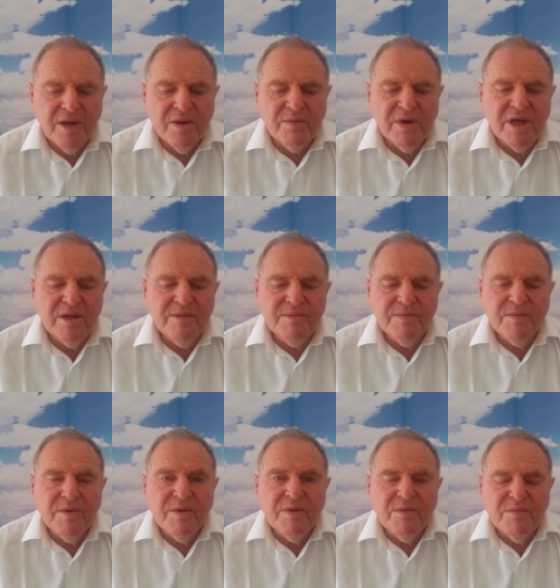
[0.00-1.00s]
When,
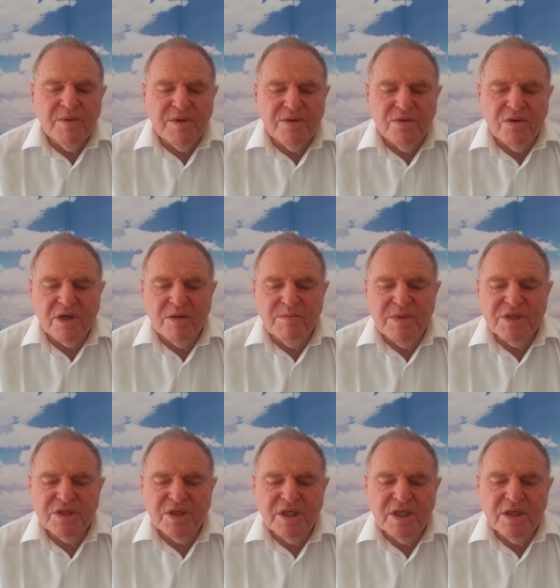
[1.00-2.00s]
with your
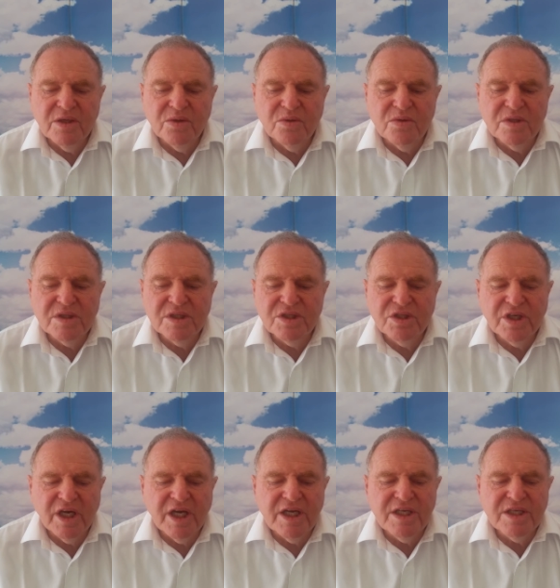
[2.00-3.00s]
commissioning, laws are
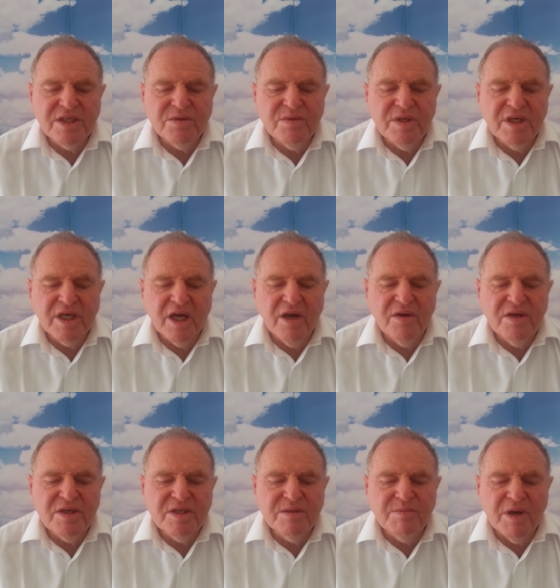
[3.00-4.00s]
changed to
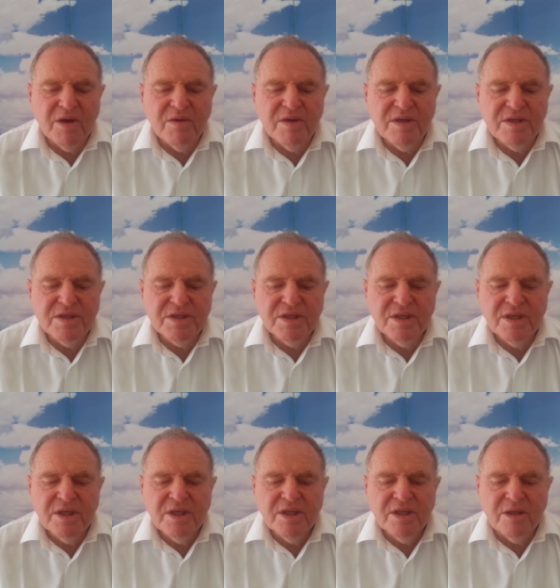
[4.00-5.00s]
encourage marriage,
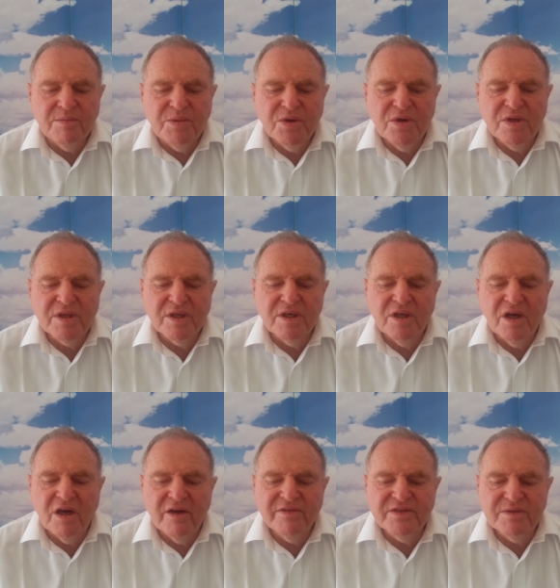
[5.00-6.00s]
the birth and
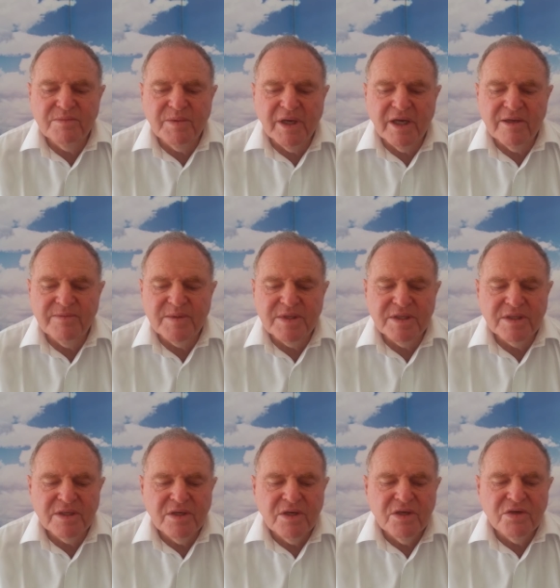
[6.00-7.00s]
lives of babies,
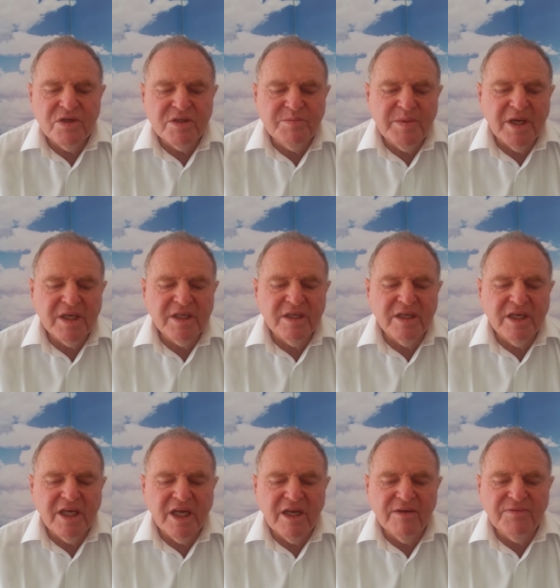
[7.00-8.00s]
respect and
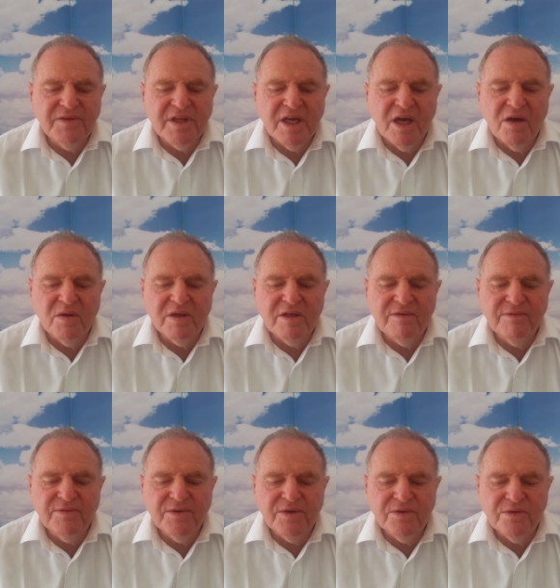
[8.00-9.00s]
care for the old and
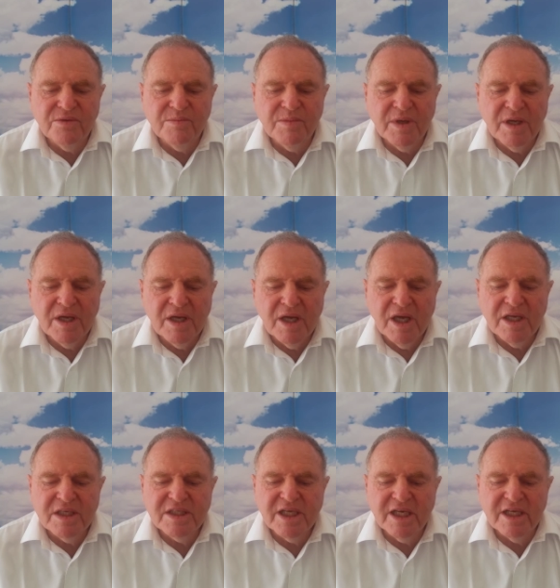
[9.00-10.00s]
infirm,
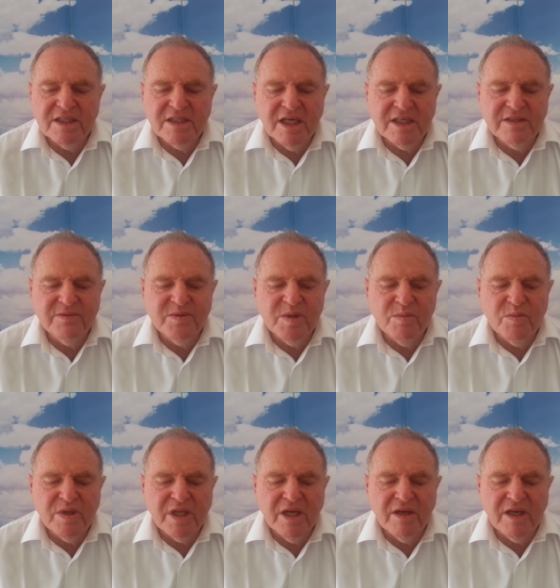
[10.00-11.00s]
and satisfaction
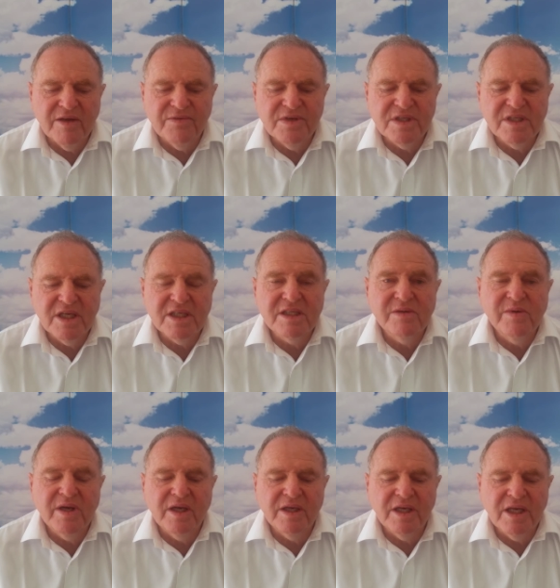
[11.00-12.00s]
with their given
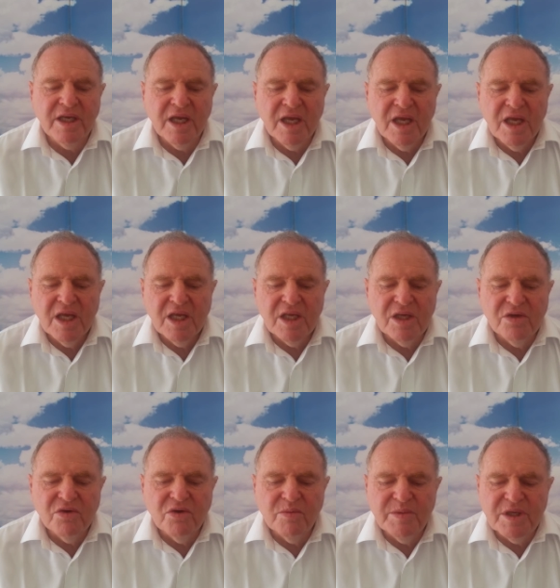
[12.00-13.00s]
sexuality, you
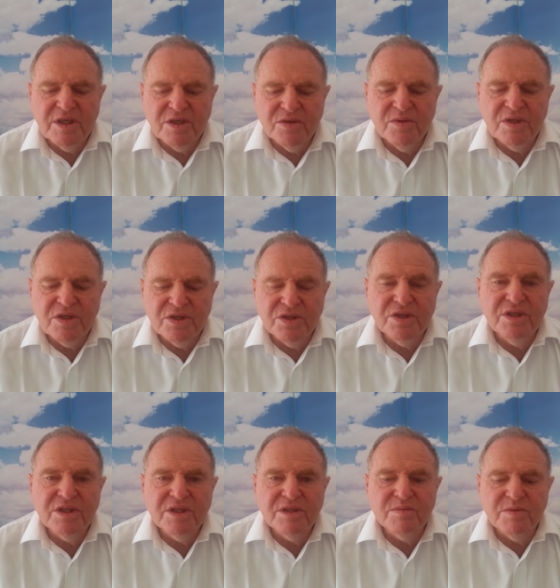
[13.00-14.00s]
will be doing
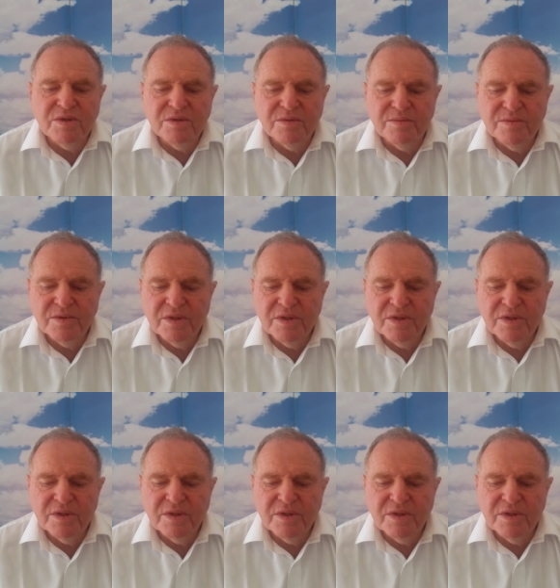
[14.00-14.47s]
Jesus' will.